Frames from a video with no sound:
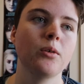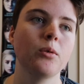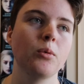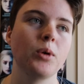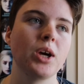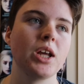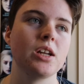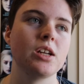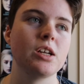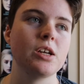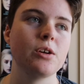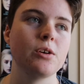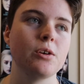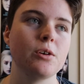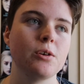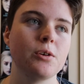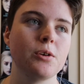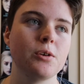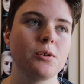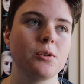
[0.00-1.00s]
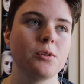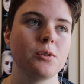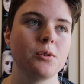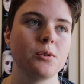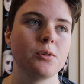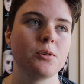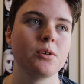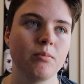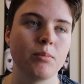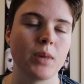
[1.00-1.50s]
when
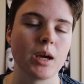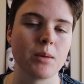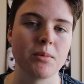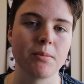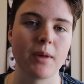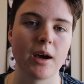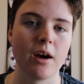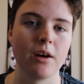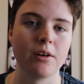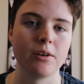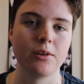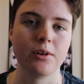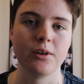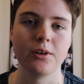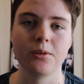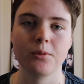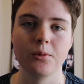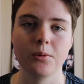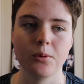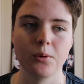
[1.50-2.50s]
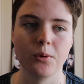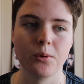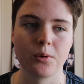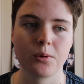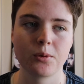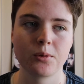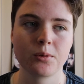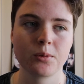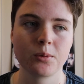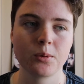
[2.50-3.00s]
you baby powder it
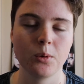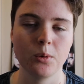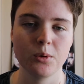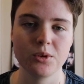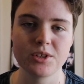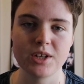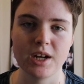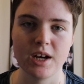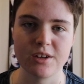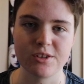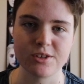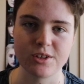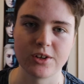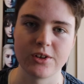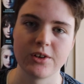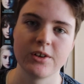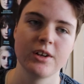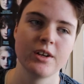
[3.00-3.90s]
or cornstarch it,